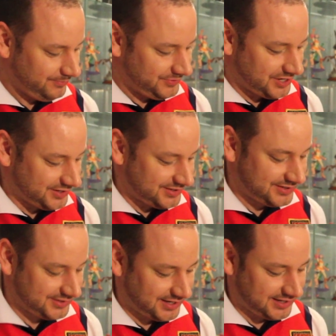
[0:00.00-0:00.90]
the Genesis
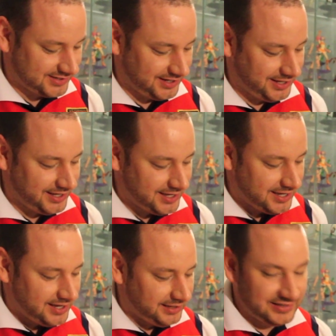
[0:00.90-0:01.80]
and Sega CD,
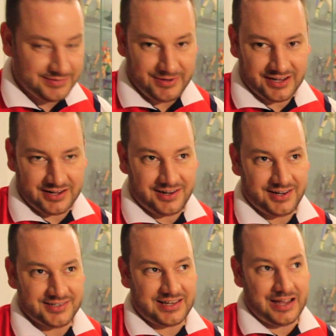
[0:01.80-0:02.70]
let's make it
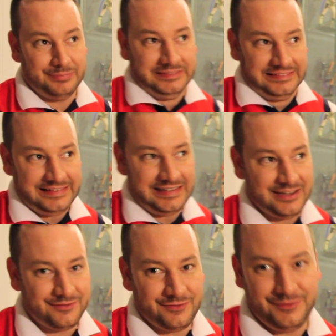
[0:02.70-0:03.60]
cost, I
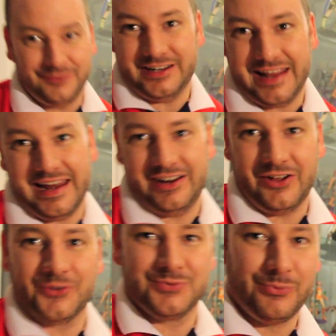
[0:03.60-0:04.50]
believe, $50 to
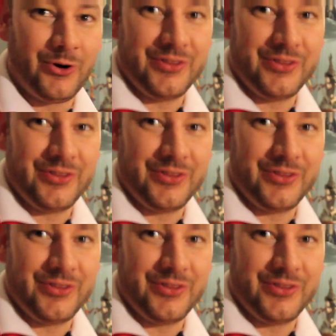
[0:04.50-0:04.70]
$80 more